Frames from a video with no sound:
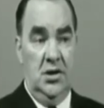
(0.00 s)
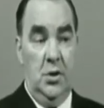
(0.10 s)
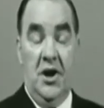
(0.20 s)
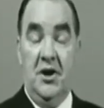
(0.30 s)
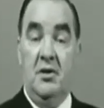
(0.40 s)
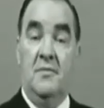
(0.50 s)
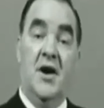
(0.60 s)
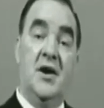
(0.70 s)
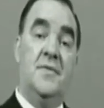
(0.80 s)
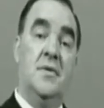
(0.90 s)
you had a
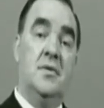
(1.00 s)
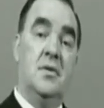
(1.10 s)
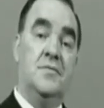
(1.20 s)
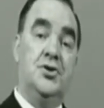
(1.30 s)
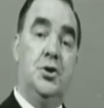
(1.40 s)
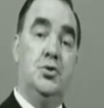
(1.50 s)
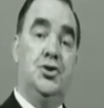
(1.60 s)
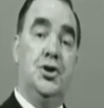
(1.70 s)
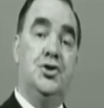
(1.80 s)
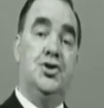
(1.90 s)
revival of Chew
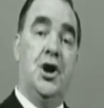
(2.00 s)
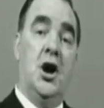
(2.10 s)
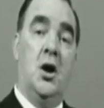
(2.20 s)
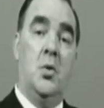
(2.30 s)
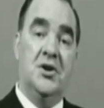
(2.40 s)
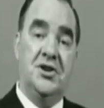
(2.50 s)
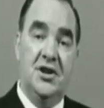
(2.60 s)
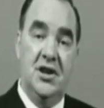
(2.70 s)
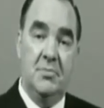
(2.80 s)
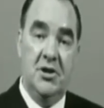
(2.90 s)
Chin Chow
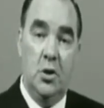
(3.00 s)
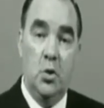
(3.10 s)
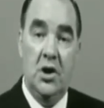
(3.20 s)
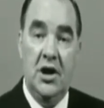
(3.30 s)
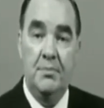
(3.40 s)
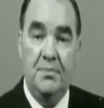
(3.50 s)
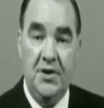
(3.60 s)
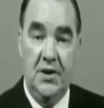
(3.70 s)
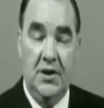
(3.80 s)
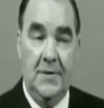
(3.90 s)
attended by the local
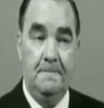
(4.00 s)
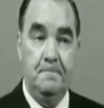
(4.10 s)
MP.